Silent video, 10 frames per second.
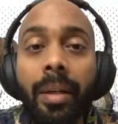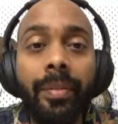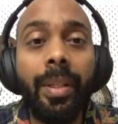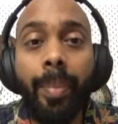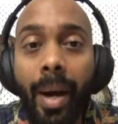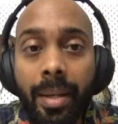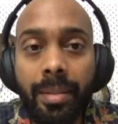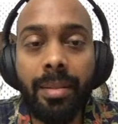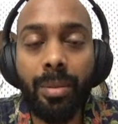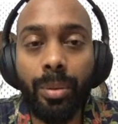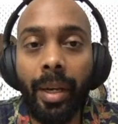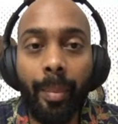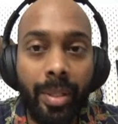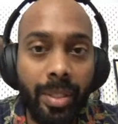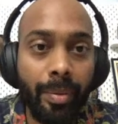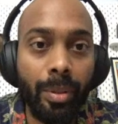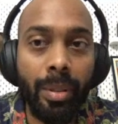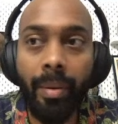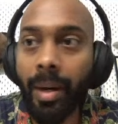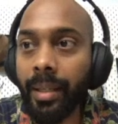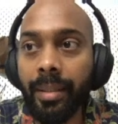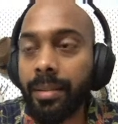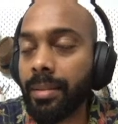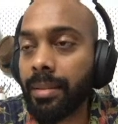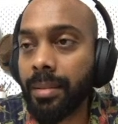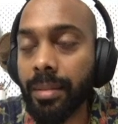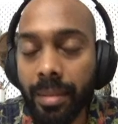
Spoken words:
for the past 2 3 months, even though Diwali is